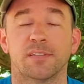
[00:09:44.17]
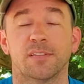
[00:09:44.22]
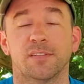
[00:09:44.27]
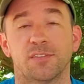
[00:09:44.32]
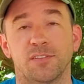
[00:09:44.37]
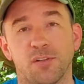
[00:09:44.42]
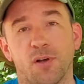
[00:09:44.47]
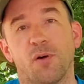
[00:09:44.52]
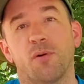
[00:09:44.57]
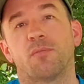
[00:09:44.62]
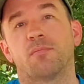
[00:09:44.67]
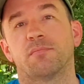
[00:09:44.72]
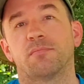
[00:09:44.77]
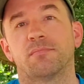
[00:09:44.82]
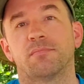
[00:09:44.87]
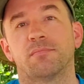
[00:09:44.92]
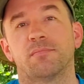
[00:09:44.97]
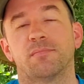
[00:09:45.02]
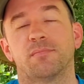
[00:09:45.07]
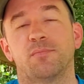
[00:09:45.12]
So,
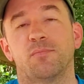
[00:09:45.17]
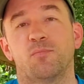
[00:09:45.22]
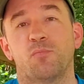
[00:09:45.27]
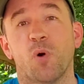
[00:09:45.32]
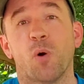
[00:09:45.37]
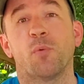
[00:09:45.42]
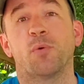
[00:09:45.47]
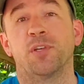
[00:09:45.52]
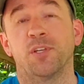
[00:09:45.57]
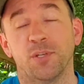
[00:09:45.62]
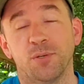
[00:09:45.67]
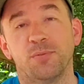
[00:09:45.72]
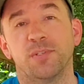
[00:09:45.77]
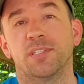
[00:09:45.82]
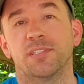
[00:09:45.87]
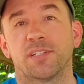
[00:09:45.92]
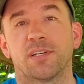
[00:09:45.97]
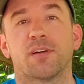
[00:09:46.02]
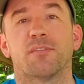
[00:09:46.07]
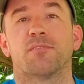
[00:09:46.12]
what will you
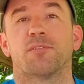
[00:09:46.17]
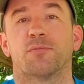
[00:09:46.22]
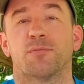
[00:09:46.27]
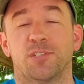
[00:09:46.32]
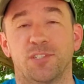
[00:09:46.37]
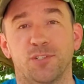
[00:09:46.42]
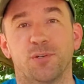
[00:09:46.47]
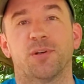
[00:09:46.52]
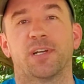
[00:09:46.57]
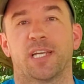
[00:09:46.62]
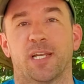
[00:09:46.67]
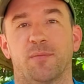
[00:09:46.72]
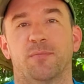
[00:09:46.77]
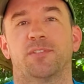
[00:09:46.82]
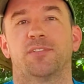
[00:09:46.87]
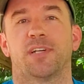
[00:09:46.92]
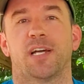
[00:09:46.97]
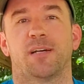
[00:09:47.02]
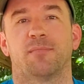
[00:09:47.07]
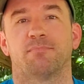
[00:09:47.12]
discover with your camera
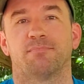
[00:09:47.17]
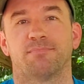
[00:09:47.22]
trap?